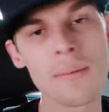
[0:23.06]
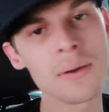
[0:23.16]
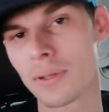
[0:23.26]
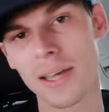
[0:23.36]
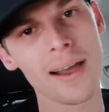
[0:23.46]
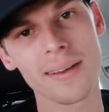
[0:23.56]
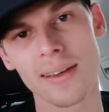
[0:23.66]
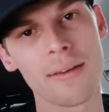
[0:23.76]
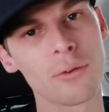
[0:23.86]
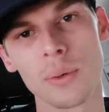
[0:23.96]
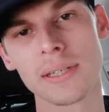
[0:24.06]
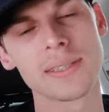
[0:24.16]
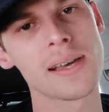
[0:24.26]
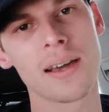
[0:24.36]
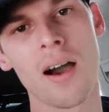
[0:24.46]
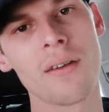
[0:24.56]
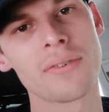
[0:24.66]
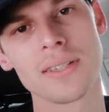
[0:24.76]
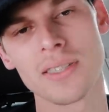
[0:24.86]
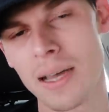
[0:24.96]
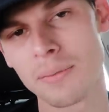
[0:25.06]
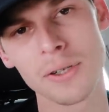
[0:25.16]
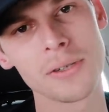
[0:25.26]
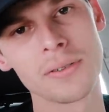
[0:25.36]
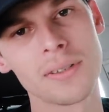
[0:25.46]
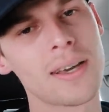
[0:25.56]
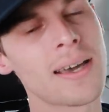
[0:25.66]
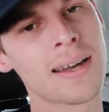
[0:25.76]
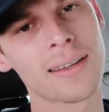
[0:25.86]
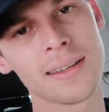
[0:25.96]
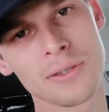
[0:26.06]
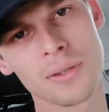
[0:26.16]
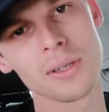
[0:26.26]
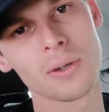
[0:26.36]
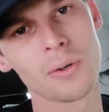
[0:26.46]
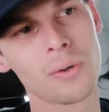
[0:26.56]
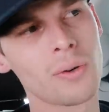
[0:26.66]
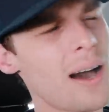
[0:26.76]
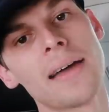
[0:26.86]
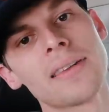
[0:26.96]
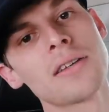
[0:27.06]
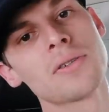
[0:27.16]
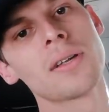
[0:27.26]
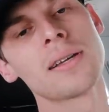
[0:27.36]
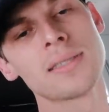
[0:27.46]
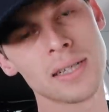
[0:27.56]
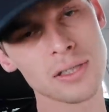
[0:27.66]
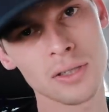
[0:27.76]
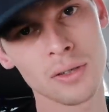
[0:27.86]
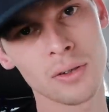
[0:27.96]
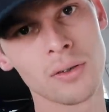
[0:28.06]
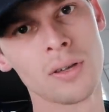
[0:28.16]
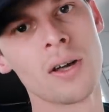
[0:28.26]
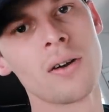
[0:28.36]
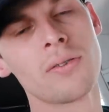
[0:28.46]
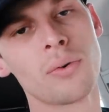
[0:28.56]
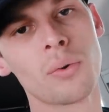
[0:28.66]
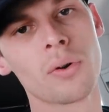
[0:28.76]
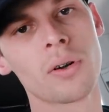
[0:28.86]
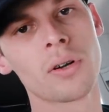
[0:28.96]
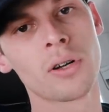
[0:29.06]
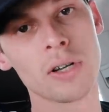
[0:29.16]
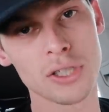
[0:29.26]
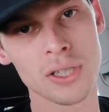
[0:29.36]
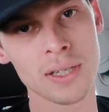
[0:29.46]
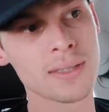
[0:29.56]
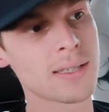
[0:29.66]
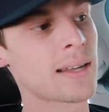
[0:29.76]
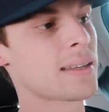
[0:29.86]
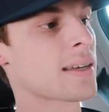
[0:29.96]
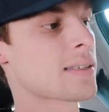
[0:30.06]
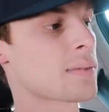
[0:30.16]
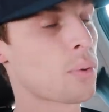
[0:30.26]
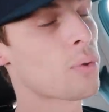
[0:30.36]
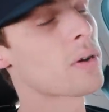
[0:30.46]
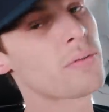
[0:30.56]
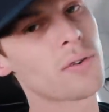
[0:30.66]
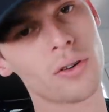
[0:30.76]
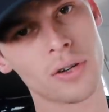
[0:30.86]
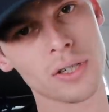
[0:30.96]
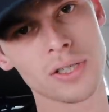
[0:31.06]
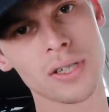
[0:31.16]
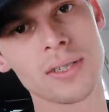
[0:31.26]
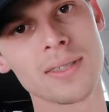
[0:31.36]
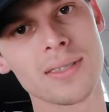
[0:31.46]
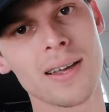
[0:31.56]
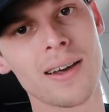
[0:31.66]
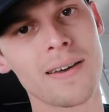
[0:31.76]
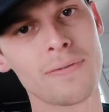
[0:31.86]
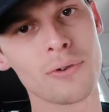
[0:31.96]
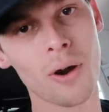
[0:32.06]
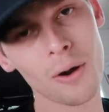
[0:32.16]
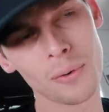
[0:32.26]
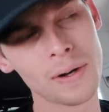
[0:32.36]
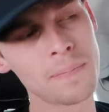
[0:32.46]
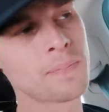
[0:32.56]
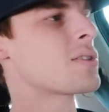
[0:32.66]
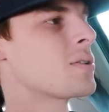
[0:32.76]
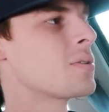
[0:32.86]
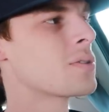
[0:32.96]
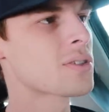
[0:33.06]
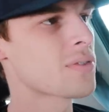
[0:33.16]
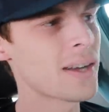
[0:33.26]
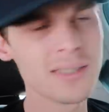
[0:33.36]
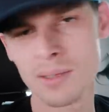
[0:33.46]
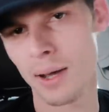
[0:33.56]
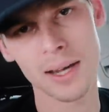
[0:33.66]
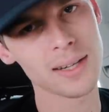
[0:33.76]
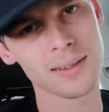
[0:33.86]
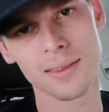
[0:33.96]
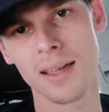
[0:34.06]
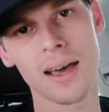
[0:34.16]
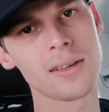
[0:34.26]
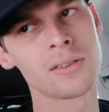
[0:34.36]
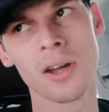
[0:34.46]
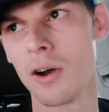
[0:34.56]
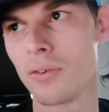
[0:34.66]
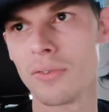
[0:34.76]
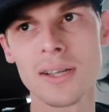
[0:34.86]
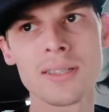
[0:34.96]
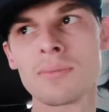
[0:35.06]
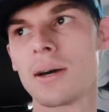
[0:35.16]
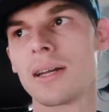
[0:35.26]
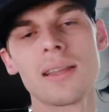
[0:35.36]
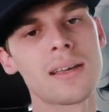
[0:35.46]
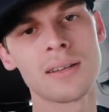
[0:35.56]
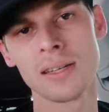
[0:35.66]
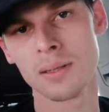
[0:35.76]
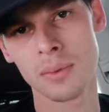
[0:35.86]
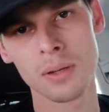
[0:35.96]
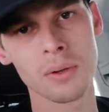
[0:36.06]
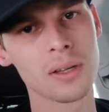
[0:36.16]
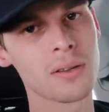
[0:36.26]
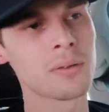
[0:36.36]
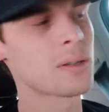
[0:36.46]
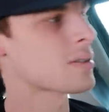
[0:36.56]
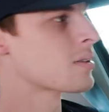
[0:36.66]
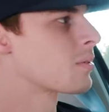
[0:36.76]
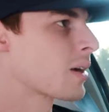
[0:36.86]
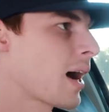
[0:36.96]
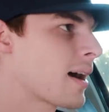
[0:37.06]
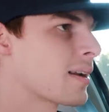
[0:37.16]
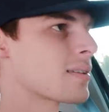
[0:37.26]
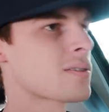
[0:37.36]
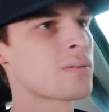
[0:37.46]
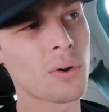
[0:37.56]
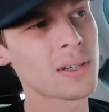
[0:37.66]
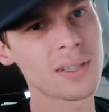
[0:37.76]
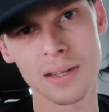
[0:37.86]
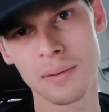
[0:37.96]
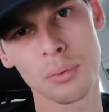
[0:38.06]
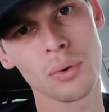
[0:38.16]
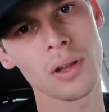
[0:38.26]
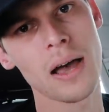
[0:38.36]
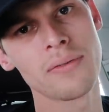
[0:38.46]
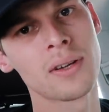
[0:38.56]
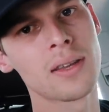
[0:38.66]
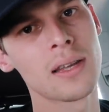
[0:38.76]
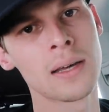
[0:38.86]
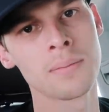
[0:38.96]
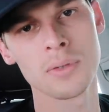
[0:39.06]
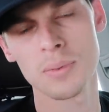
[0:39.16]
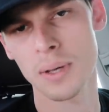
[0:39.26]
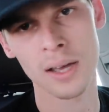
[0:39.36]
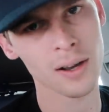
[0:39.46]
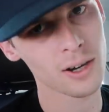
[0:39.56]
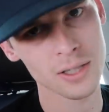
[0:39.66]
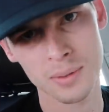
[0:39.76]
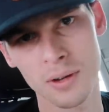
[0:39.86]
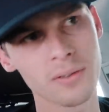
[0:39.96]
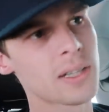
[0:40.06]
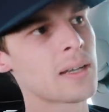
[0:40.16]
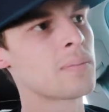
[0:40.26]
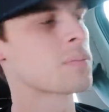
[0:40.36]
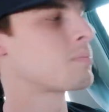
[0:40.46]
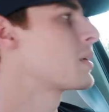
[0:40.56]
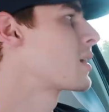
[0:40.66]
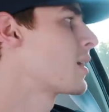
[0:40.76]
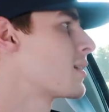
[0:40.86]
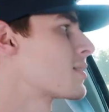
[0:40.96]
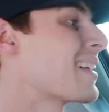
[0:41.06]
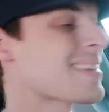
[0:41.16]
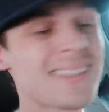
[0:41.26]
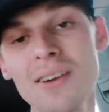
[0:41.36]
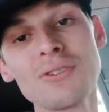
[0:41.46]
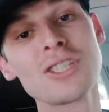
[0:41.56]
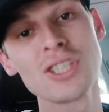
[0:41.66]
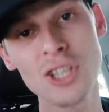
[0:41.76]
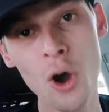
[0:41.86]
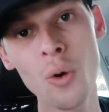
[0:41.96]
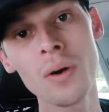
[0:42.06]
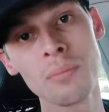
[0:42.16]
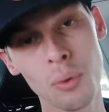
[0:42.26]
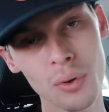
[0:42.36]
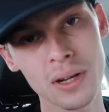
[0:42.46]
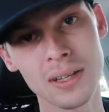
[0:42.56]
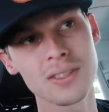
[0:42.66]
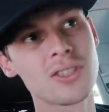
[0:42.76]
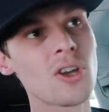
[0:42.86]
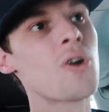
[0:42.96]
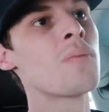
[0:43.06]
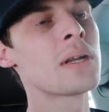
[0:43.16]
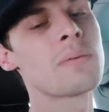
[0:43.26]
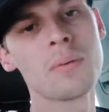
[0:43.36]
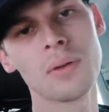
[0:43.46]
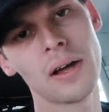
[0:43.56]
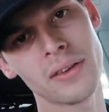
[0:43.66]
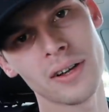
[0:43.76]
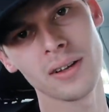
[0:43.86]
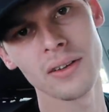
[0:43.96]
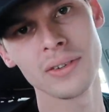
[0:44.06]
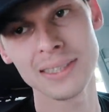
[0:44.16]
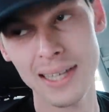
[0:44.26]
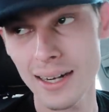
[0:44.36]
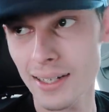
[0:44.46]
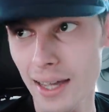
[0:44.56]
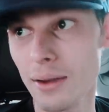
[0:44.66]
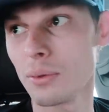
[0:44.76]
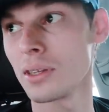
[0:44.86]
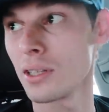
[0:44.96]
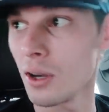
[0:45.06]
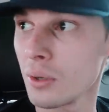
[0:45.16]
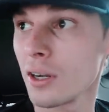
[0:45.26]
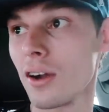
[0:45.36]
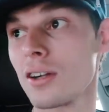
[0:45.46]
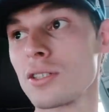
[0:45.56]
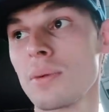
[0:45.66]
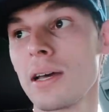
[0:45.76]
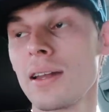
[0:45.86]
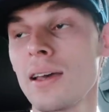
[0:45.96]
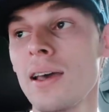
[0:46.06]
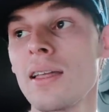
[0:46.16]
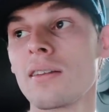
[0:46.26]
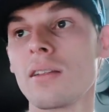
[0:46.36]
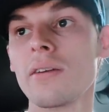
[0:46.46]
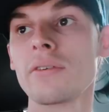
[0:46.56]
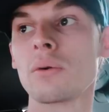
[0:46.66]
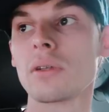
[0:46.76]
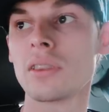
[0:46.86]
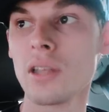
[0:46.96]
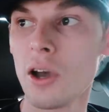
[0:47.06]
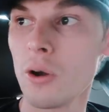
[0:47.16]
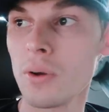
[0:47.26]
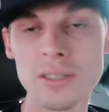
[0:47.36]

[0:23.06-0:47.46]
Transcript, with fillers: I meet with a guy every week to get coffee. Same dude, and I think it's really cool. I think it's really intentional for Christians, and I think it's important for all Christians, if you are one, to just find somebody that you know, find somebody that you need to meet with who needs a little guidance, pour into them, pour life into them, speak encouragement over them, because that stuff is so important. So many people out there living day to day with no encouragement. They're living with no